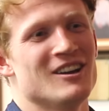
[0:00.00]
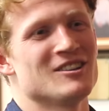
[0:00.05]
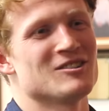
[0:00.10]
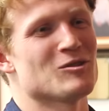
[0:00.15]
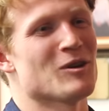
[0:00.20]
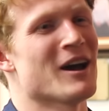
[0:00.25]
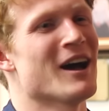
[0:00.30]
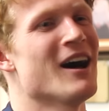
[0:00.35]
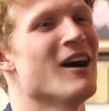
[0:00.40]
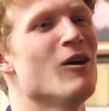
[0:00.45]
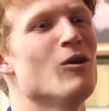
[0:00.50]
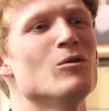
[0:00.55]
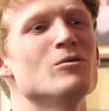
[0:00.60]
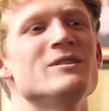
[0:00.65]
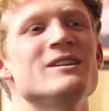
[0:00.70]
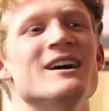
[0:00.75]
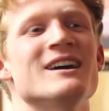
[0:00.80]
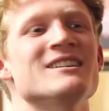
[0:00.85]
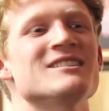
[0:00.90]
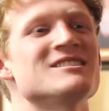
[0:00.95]
So, how
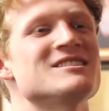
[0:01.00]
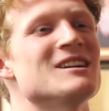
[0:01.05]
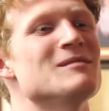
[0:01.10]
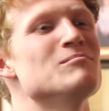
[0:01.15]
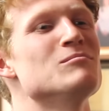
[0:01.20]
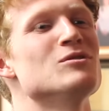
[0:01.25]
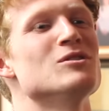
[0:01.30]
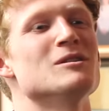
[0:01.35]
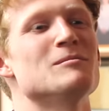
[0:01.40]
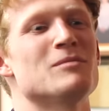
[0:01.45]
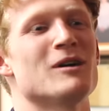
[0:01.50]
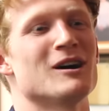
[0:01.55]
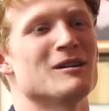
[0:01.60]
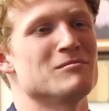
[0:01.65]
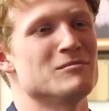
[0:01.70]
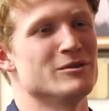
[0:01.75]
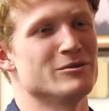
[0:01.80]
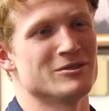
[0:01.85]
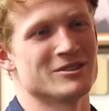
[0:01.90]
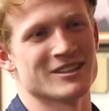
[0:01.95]
did I stumble
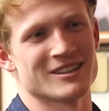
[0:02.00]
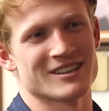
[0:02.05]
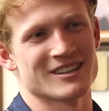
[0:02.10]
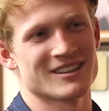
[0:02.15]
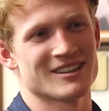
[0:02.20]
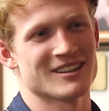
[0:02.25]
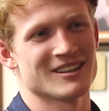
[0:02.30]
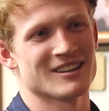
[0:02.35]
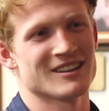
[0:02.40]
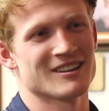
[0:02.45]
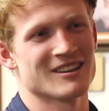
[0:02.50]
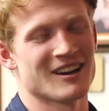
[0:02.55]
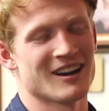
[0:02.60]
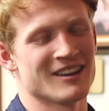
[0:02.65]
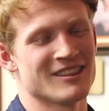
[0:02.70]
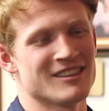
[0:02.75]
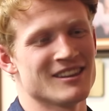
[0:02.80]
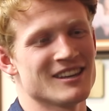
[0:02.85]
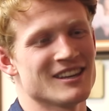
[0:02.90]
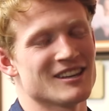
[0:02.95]
upon music? I
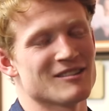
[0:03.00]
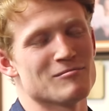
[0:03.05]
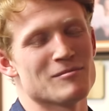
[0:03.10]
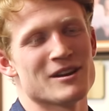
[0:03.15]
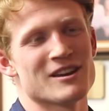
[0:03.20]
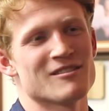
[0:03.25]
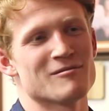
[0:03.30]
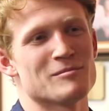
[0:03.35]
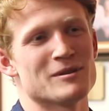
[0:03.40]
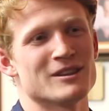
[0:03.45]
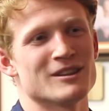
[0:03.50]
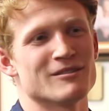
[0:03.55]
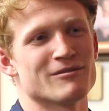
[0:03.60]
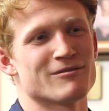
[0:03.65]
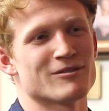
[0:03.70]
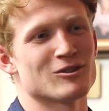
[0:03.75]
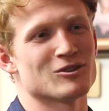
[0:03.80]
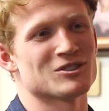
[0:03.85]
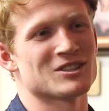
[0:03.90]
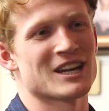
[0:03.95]
think it may have been the
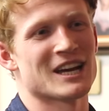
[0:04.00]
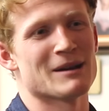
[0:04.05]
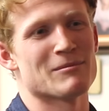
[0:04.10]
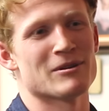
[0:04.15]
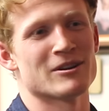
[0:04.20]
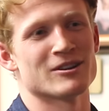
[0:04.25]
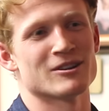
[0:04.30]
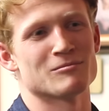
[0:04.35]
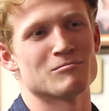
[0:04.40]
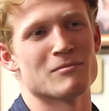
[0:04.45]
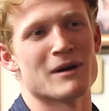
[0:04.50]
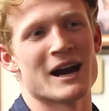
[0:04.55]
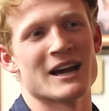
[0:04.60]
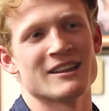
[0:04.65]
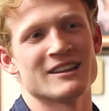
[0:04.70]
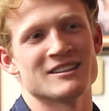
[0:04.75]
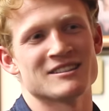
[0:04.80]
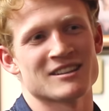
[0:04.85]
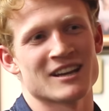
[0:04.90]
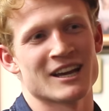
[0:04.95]
first time I heard
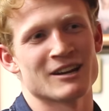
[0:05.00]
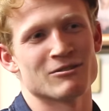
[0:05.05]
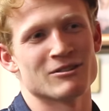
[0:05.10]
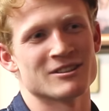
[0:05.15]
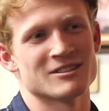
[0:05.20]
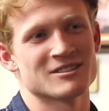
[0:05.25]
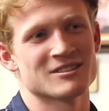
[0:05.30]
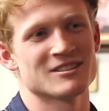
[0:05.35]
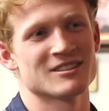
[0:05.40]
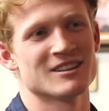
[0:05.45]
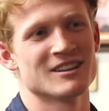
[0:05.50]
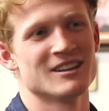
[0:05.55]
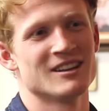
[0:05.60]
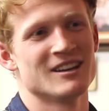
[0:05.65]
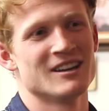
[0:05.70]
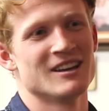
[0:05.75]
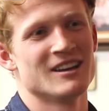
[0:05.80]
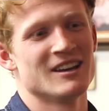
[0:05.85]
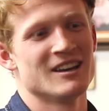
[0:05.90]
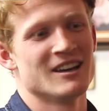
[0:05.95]
Miley Cyrus
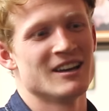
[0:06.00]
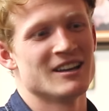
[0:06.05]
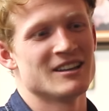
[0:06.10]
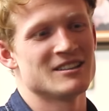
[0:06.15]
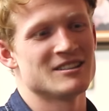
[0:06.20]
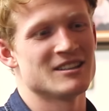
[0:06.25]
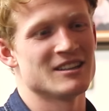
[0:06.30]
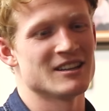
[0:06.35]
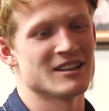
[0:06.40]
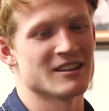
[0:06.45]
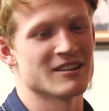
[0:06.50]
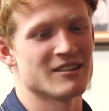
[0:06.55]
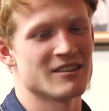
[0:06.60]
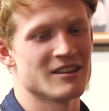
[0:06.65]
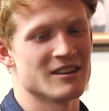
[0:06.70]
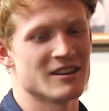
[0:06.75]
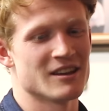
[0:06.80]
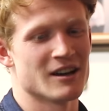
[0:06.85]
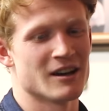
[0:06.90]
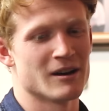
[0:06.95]
sing
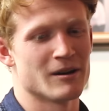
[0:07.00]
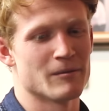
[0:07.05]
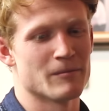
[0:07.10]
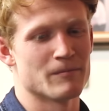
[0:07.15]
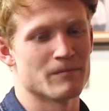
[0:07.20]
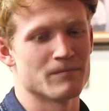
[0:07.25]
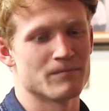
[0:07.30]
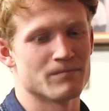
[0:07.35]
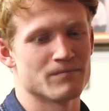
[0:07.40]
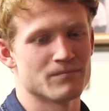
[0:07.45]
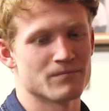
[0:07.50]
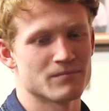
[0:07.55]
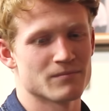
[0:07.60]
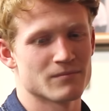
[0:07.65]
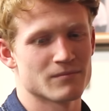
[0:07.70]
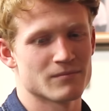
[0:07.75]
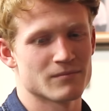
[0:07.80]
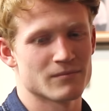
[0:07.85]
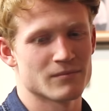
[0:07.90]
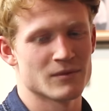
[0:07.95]
the, um,
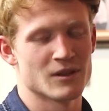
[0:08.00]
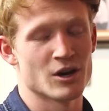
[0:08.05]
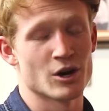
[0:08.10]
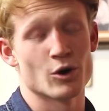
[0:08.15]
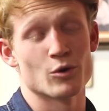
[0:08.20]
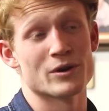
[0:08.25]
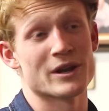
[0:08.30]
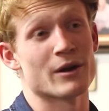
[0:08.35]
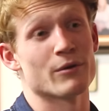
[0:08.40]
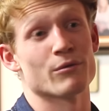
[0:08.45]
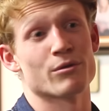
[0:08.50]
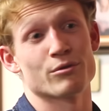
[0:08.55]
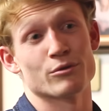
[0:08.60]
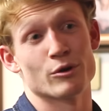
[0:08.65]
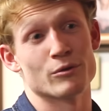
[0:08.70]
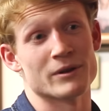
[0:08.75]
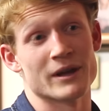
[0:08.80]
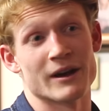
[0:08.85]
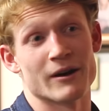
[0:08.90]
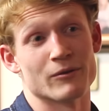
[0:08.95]
the Hoedown
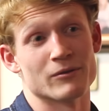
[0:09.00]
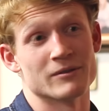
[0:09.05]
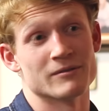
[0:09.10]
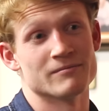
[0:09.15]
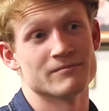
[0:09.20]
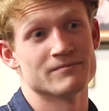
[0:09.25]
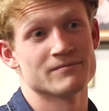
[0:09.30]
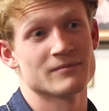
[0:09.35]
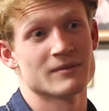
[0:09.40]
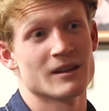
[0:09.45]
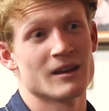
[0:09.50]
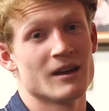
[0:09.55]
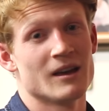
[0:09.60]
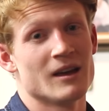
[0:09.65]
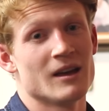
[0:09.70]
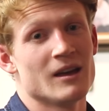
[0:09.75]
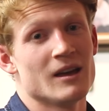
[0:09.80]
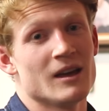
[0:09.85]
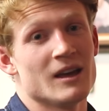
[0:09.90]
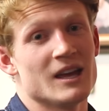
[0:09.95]
Throwdown.
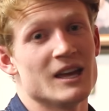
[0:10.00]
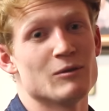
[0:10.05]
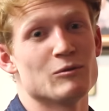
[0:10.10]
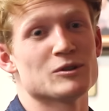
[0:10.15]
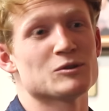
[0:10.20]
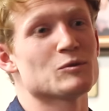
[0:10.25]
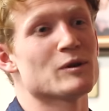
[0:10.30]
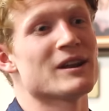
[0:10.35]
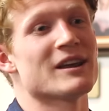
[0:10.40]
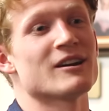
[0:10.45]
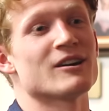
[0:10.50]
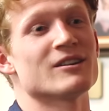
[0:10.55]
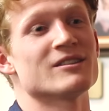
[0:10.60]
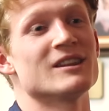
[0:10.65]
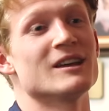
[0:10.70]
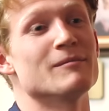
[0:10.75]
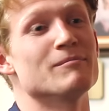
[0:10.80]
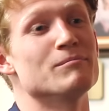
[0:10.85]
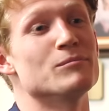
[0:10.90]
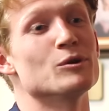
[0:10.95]
It was when I heard
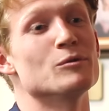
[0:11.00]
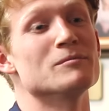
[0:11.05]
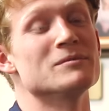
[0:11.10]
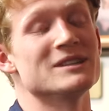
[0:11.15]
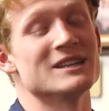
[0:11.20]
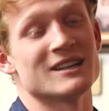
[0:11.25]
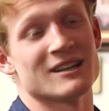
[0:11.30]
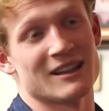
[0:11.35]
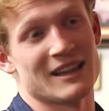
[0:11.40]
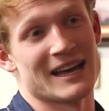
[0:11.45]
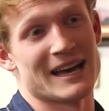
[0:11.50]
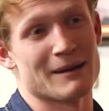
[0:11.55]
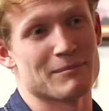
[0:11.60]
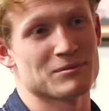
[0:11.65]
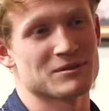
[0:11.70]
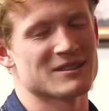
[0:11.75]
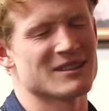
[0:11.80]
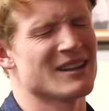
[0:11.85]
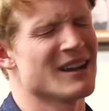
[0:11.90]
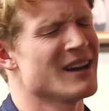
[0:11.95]
them boom -dee
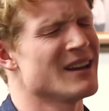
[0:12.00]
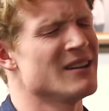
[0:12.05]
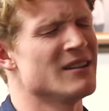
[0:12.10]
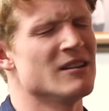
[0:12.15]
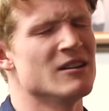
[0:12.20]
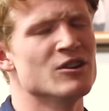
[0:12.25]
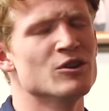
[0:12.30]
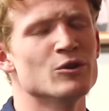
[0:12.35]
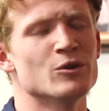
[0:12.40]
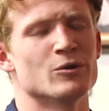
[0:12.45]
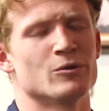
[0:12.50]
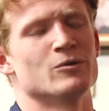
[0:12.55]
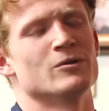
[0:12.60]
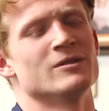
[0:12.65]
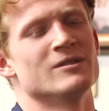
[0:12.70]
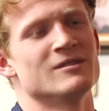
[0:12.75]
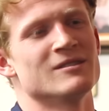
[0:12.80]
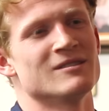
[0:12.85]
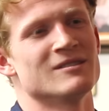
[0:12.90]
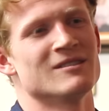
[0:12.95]
claps that I knew
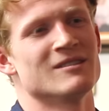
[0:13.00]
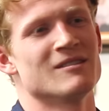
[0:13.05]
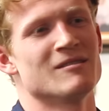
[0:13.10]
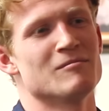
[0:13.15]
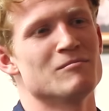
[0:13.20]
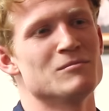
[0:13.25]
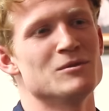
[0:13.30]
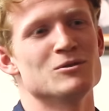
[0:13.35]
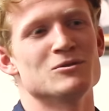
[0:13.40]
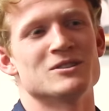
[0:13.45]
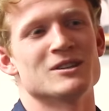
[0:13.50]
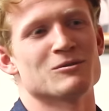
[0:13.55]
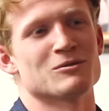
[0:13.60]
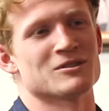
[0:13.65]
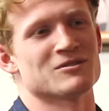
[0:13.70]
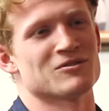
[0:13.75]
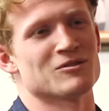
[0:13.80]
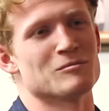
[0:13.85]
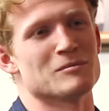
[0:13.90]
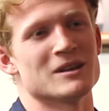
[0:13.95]
music
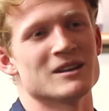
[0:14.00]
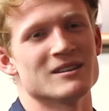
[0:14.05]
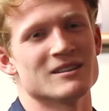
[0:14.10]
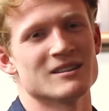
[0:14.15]
was for me.